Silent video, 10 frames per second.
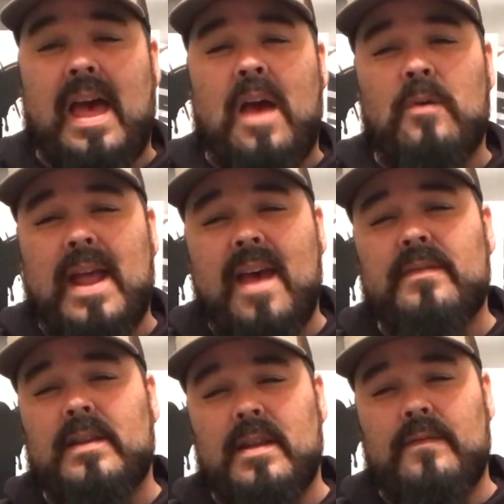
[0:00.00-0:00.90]
I would
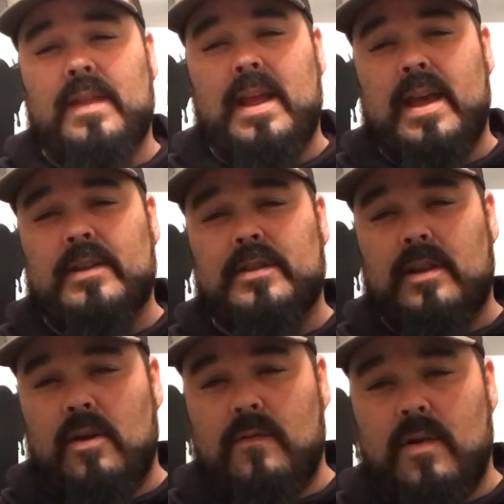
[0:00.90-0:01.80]
have to give the edge in
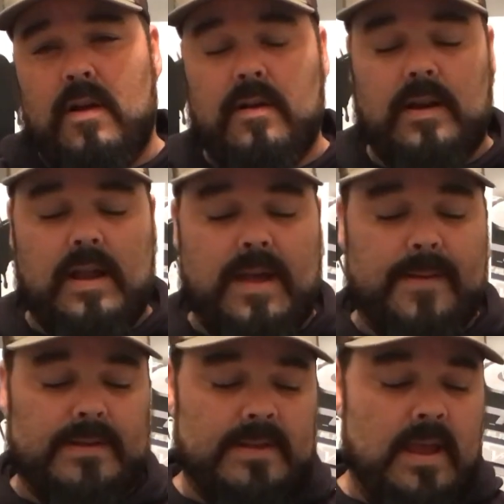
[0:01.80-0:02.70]
the overall
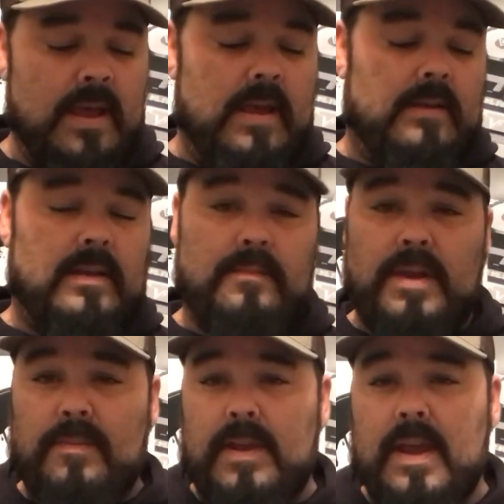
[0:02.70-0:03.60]
ergonomics to the
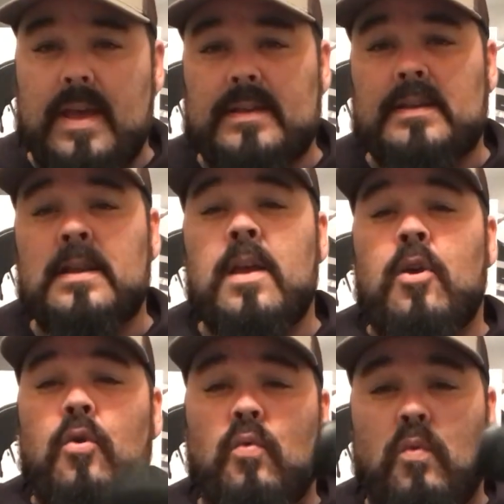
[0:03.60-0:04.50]
PPS
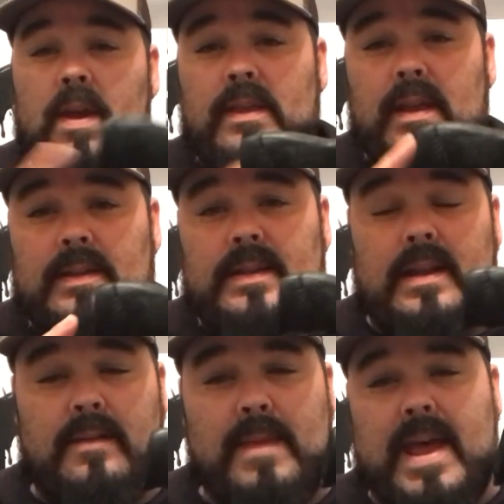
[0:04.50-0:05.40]
with the
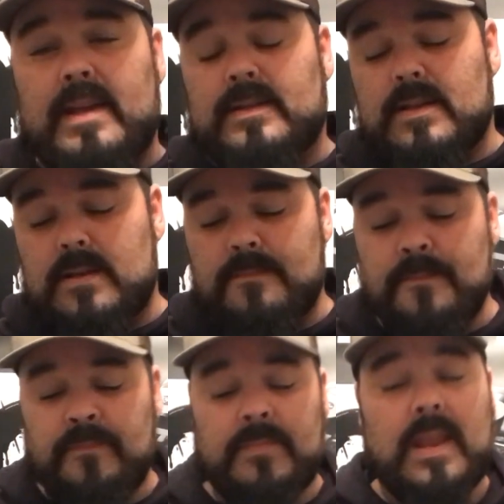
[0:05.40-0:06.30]
extended magazine.